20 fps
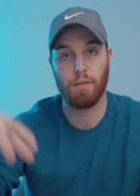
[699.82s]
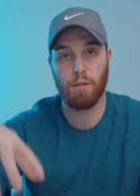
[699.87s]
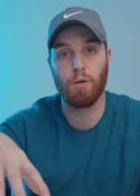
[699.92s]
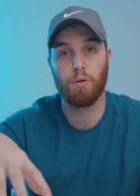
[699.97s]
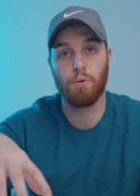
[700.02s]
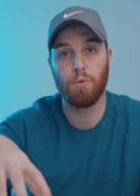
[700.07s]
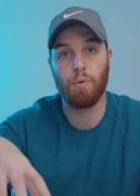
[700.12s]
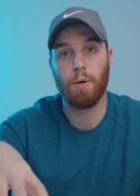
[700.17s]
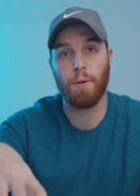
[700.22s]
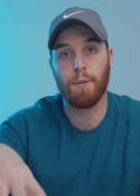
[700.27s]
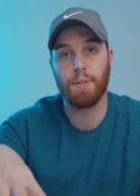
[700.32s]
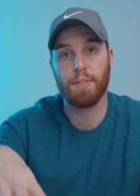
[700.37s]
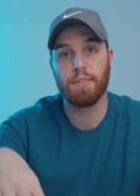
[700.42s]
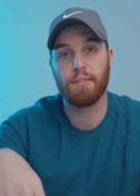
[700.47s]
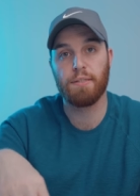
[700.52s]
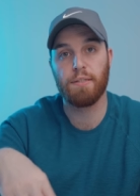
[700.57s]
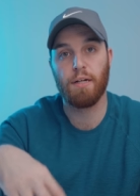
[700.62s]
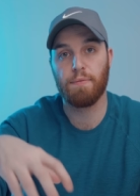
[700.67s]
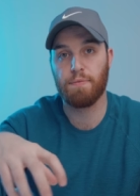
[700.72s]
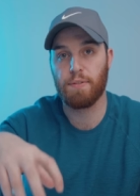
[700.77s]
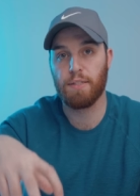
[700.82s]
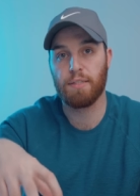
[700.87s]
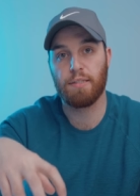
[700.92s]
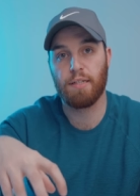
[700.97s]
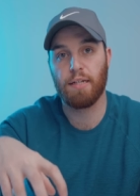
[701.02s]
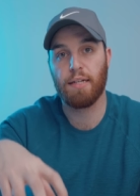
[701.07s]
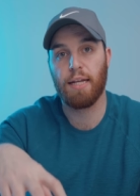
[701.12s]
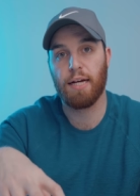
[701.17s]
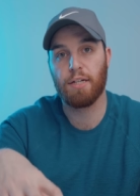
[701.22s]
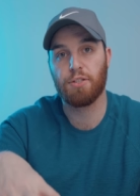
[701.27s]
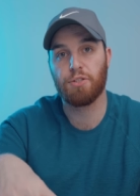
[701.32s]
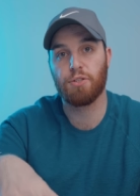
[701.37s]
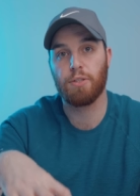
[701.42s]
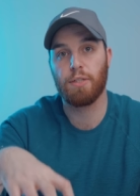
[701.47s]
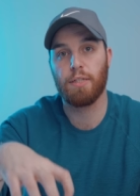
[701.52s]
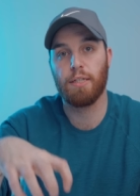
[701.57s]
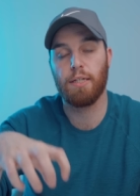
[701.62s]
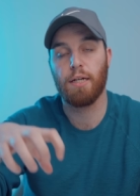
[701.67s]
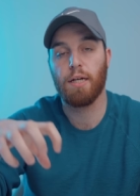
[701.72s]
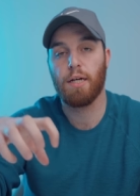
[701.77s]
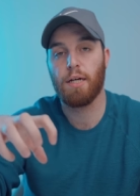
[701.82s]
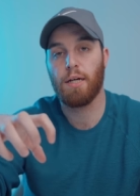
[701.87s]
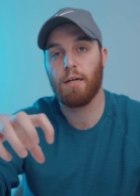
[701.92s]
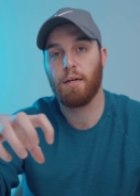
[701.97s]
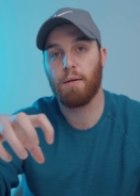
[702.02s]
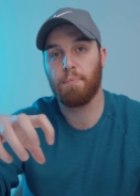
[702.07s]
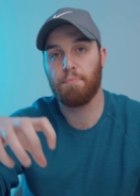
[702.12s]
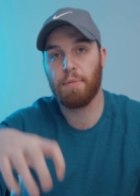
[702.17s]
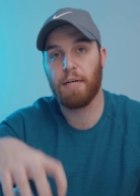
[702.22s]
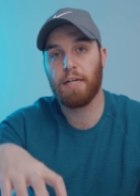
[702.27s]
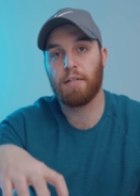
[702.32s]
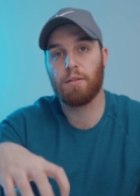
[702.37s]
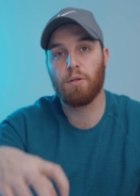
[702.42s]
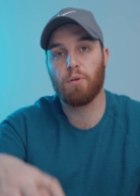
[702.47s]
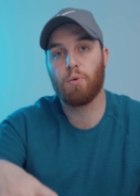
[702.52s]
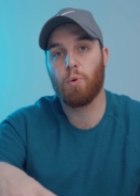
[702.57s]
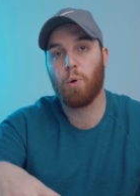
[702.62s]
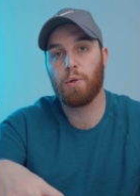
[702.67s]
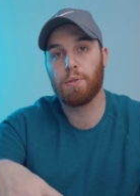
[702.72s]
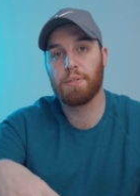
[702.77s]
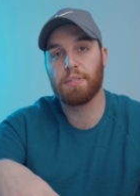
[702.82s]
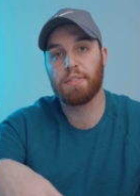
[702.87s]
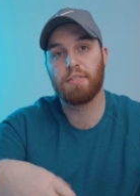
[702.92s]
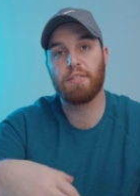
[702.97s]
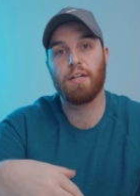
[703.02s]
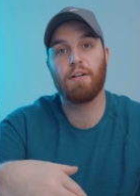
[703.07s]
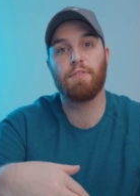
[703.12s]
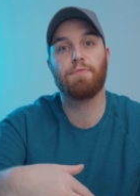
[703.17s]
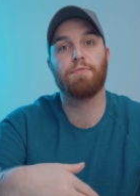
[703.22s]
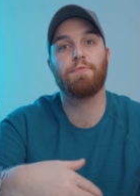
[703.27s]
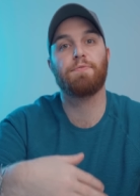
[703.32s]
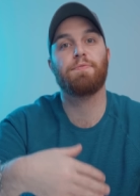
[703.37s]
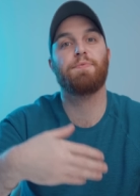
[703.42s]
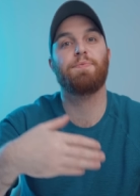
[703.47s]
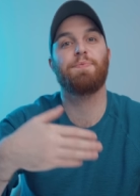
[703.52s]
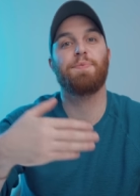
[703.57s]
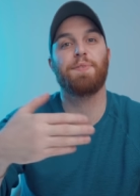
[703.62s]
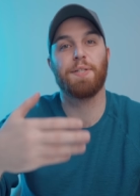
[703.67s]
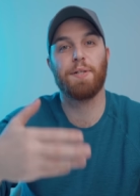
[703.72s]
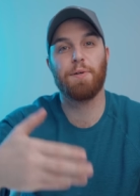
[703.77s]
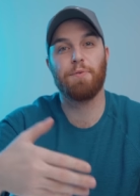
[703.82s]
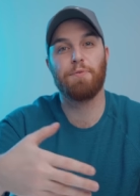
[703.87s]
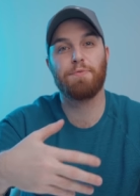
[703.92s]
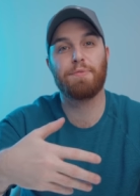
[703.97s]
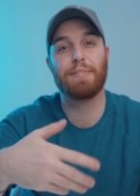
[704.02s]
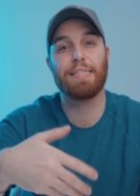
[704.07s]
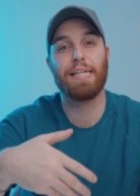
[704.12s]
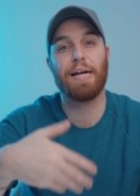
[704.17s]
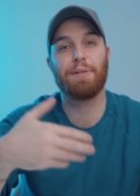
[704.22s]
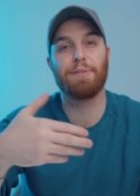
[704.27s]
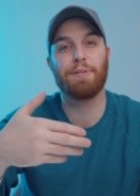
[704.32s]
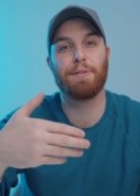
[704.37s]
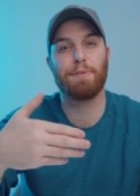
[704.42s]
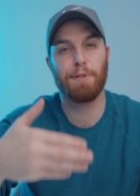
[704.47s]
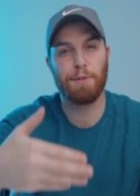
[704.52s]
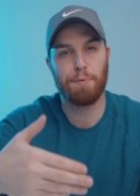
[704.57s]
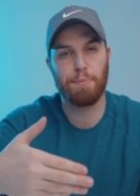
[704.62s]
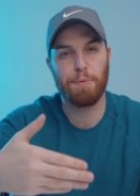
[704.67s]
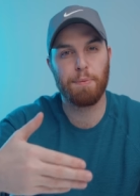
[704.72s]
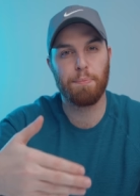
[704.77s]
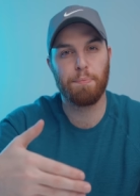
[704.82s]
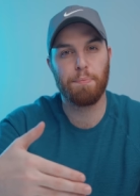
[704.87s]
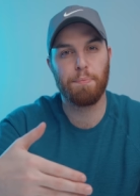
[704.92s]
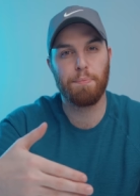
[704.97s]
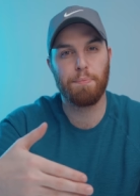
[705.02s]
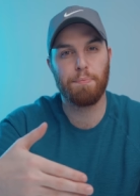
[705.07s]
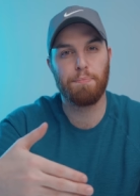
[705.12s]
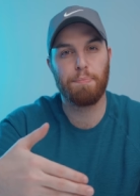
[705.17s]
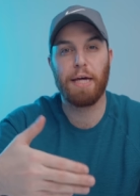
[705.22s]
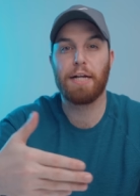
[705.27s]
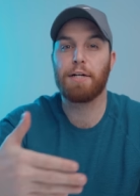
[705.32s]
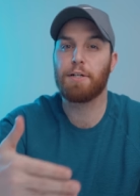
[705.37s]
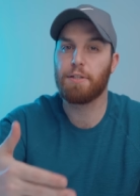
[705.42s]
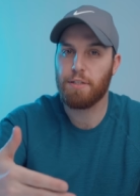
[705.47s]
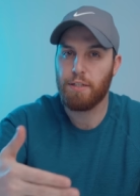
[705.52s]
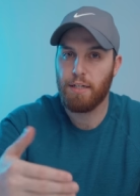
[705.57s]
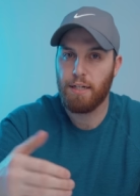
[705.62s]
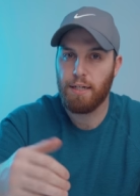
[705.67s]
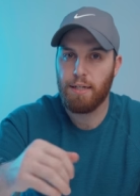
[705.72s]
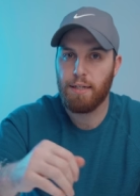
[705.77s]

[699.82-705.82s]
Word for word: low quality stuff. This can actually make low quality stuff, you know, sound a little bit better